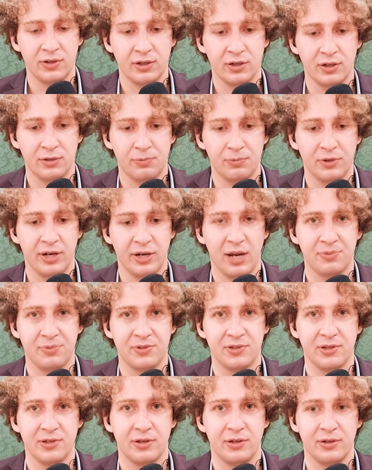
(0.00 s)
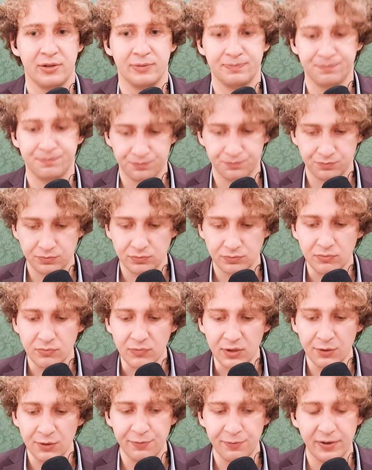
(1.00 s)
uh, perhaps um,
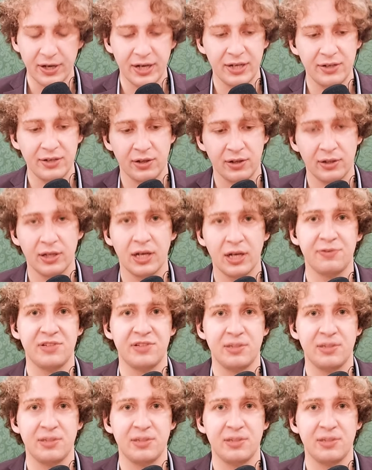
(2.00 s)
find a lot of